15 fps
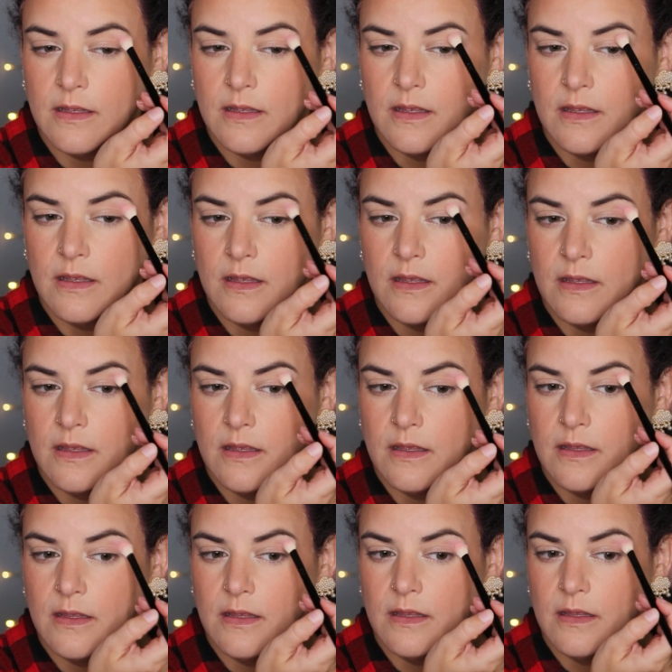
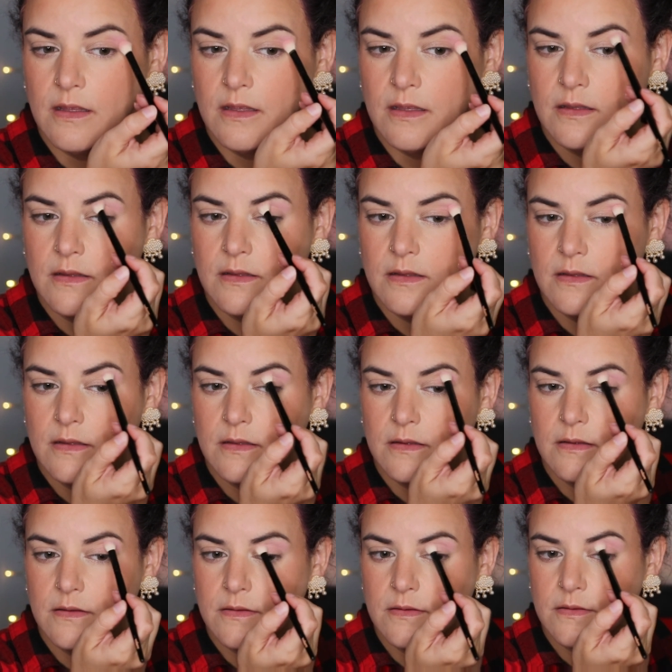
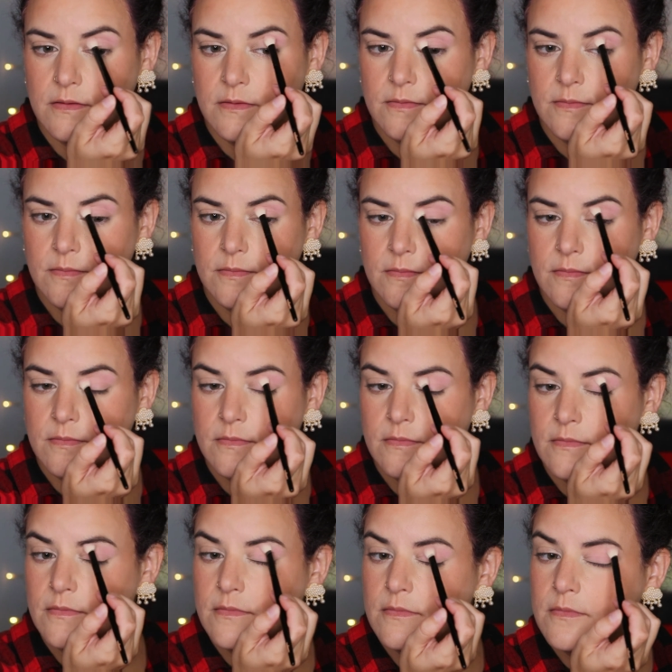
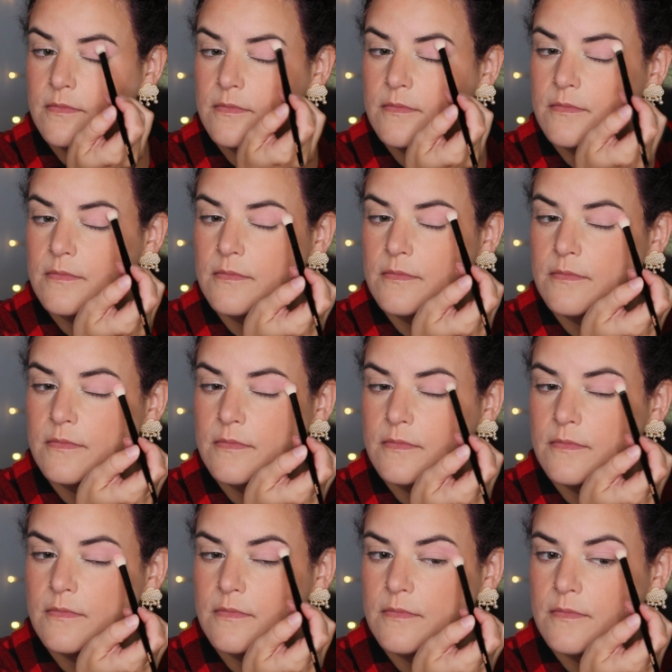
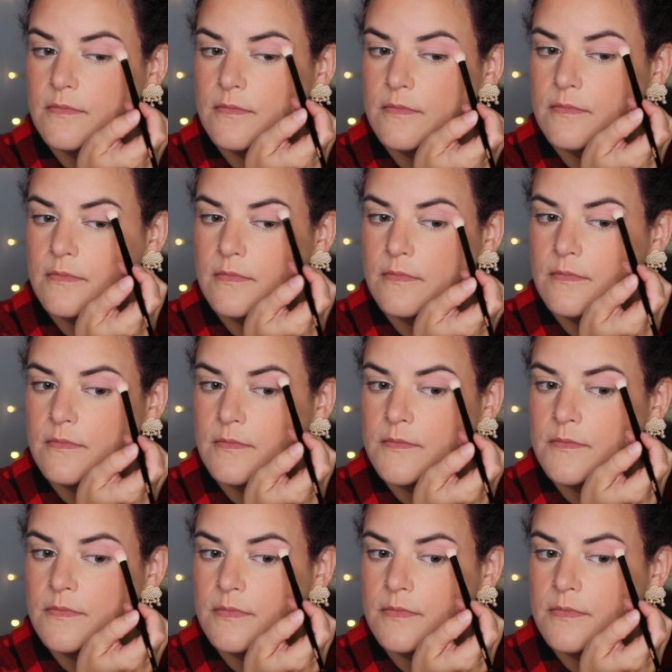Nobody speaks.